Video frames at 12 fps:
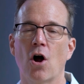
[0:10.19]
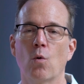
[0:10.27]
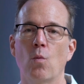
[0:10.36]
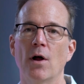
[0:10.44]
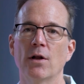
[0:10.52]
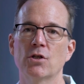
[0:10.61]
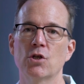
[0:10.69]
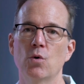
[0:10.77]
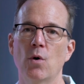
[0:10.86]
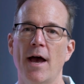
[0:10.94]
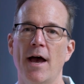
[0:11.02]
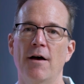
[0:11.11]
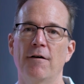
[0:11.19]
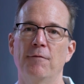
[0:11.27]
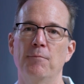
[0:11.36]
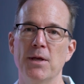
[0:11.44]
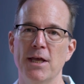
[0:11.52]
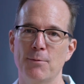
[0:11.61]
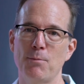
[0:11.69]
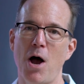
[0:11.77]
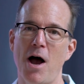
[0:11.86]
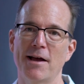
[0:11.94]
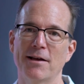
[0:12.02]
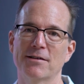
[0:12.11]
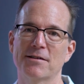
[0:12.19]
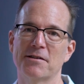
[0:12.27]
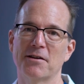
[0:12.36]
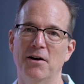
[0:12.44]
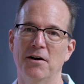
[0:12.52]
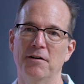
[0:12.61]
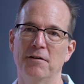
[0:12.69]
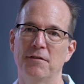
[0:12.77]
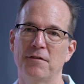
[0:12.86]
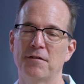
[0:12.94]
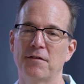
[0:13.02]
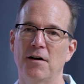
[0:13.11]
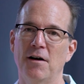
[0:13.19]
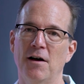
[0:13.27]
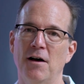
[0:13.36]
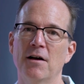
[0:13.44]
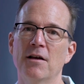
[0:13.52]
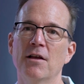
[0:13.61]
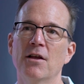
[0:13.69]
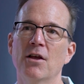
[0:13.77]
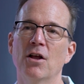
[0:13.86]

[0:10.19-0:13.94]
are ones who have B M Is of uh,